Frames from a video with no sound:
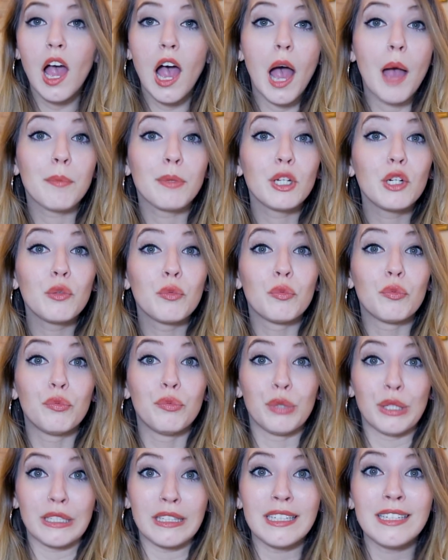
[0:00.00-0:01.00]
I'm gonna
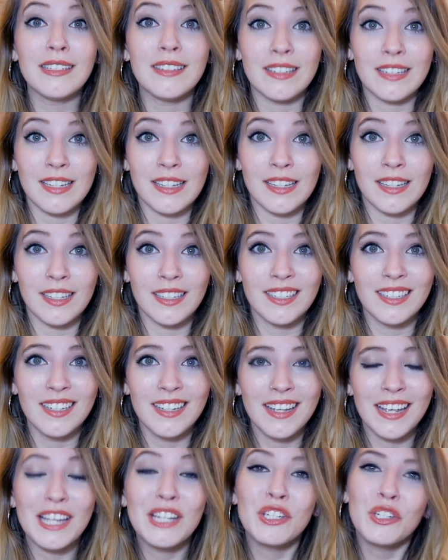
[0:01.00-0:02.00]
really
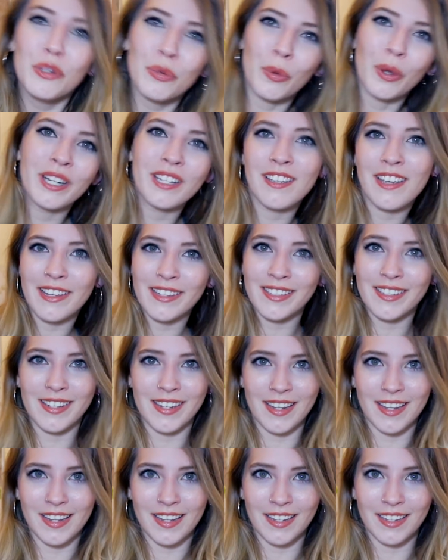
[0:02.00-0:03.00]
need, in
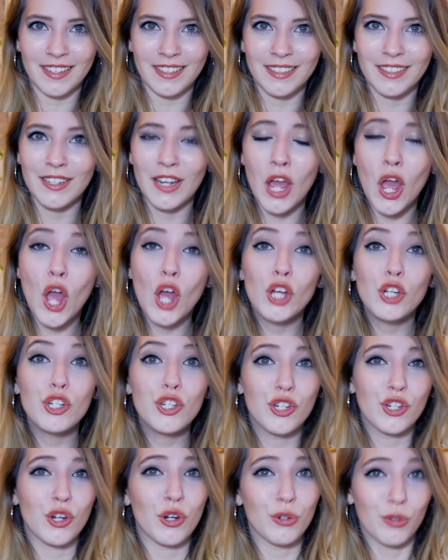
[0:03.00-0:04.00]
2018,
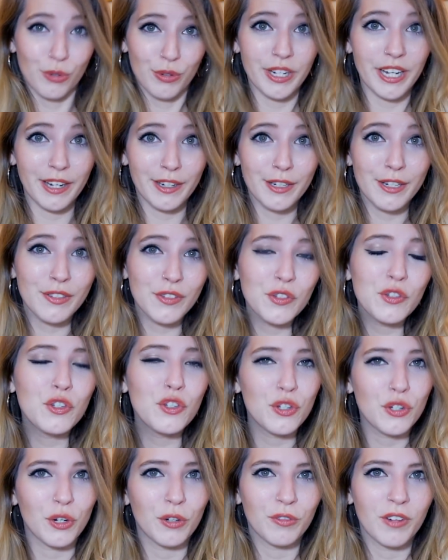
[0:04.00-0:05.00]
show creators and
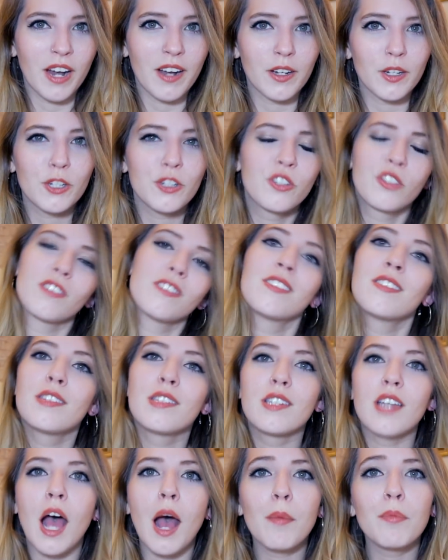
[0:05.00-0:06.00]
show writers to
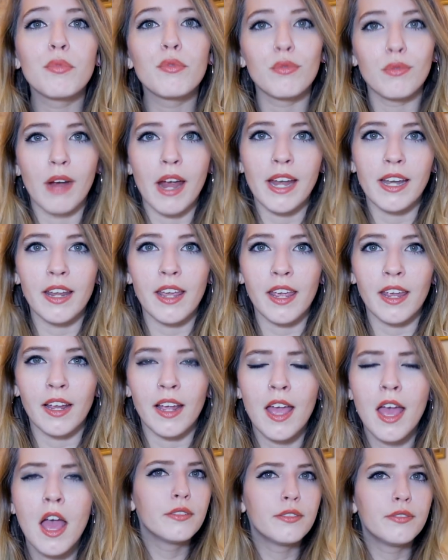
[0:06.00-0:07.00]
stop
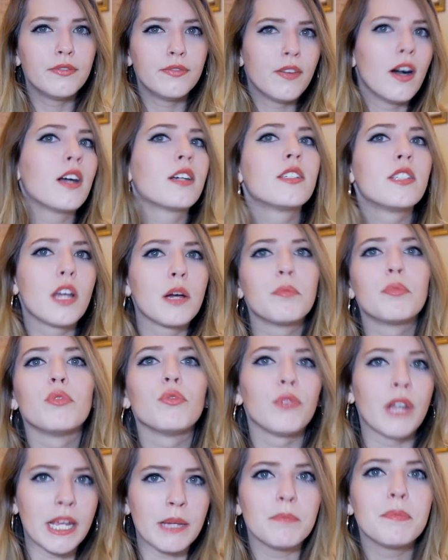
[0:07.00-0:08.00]
writing fucked up
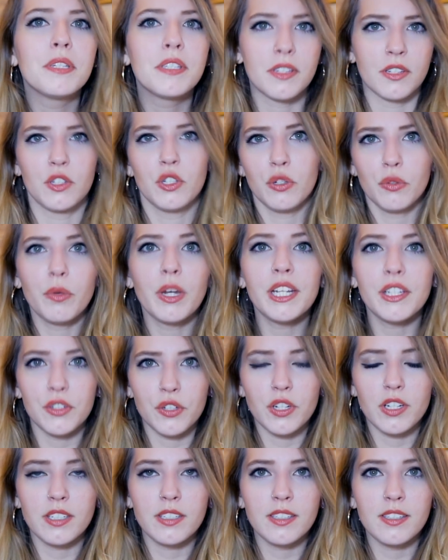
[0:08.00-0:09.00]
rape
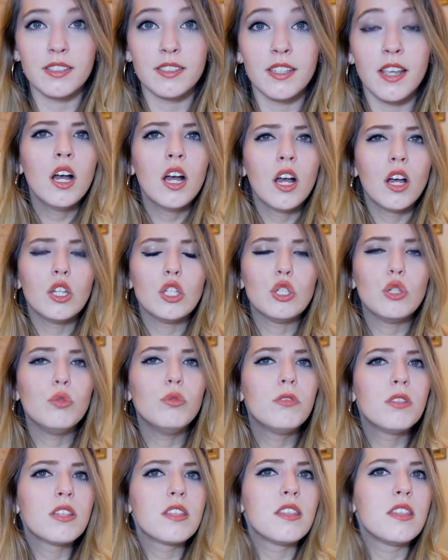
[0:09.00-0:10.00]
situations.
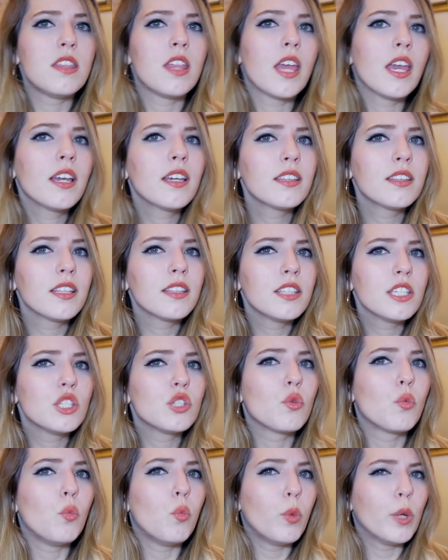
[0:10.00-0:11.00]
You'd think that
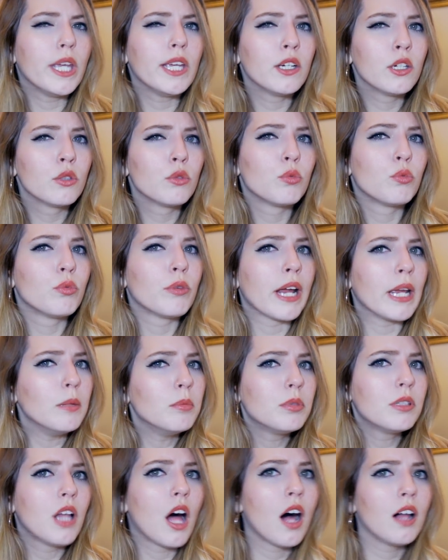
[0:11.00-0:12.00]
these weird
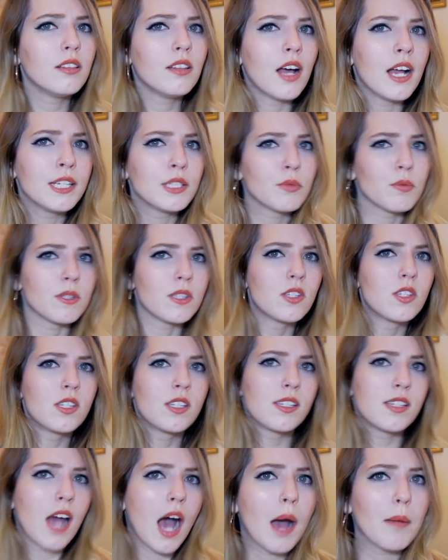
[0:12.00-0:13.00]
rape plot lines would
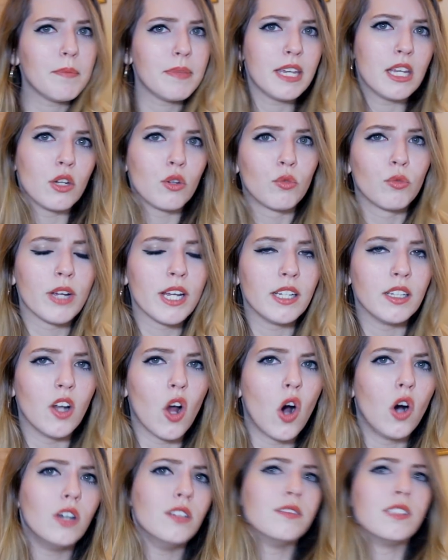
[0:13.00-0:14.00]
stop being written,
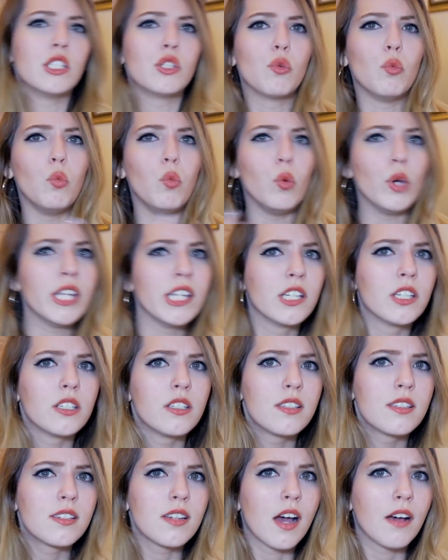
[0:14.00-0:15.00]
all of this
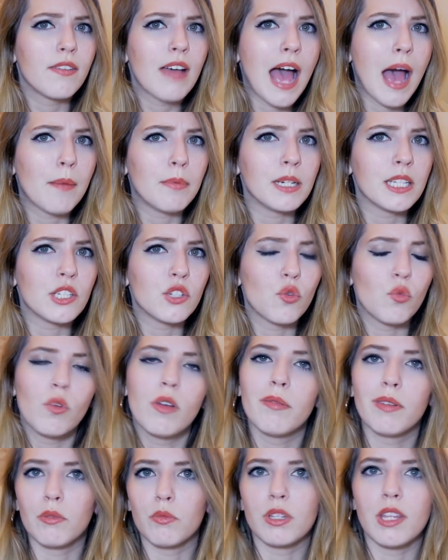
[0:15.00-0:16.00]
weird stuff happening to
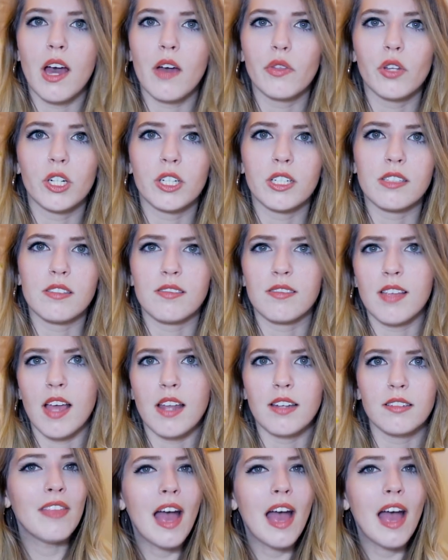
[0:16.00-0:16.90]
women without their consent.